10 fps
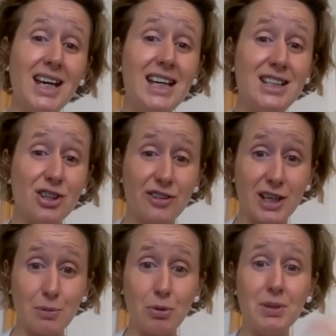he's not
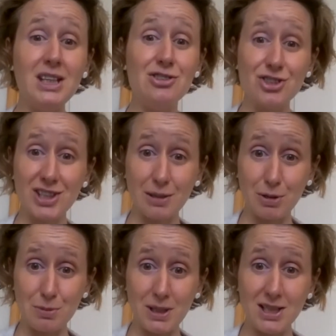thinking about me. He's just thinking
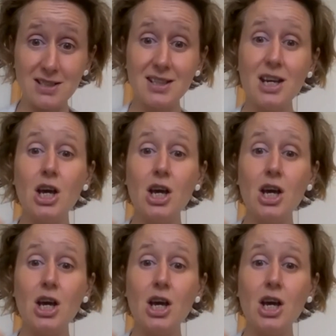about his penis.